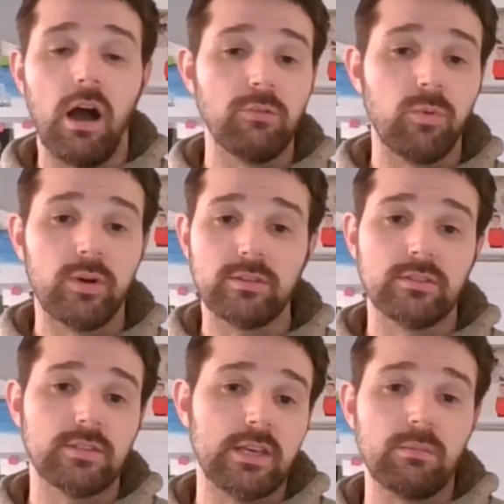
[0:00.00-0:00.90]
I've worked in
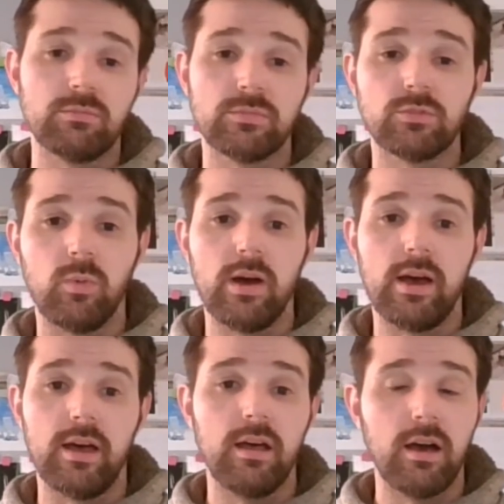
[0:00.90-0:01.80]
teams
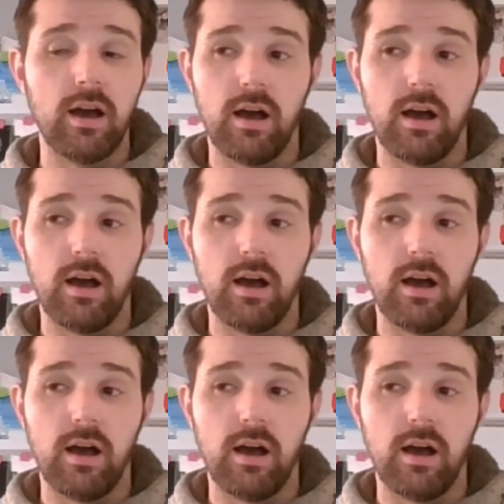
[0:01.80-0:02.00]
where